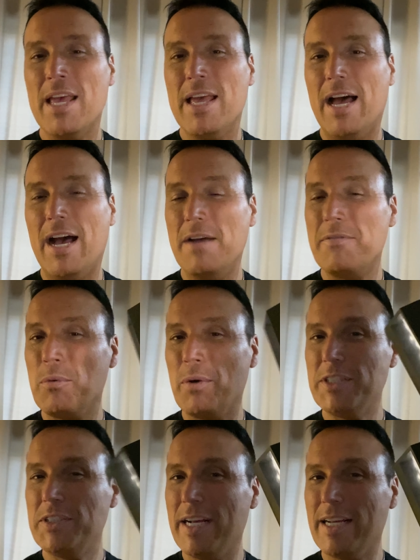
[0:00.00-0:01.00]
Uh, if you
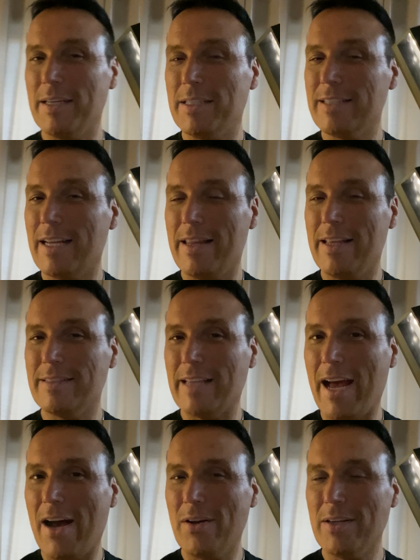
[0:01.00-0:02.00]
want to check a set of these
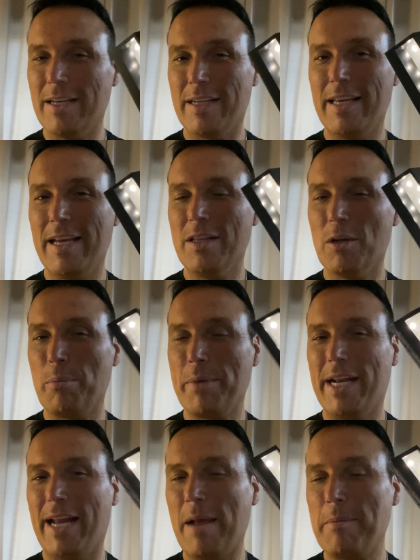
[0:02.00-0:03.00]
out, again, there will be
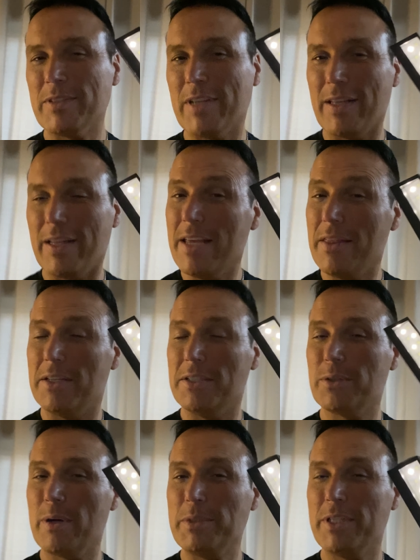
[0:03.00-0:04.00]
an Amazon link in the
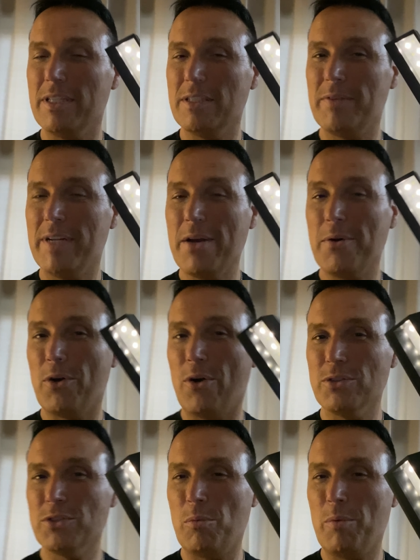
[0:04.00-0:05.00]
description of this video and
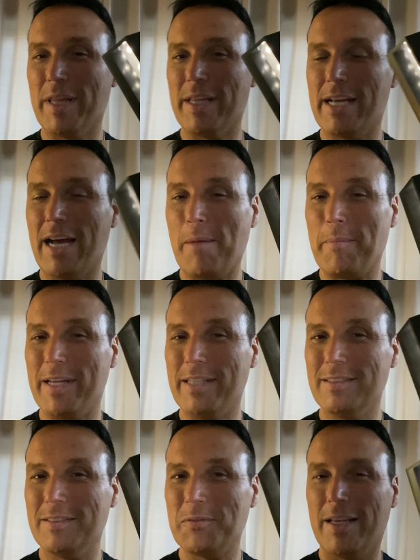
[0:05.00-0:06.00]
also one in the comments.